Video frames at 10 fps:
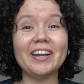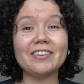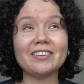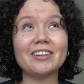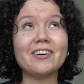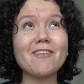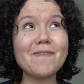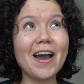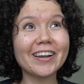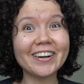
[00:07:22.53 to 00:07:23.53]
I was like, oh
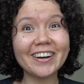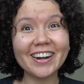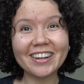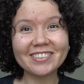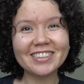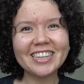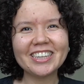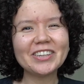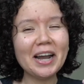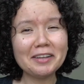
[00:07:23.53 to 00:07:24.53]
my god,
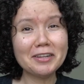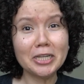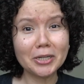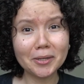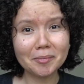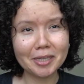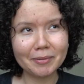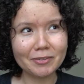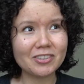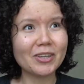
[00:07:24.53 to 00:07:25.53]
you can't even hear me, but I'm just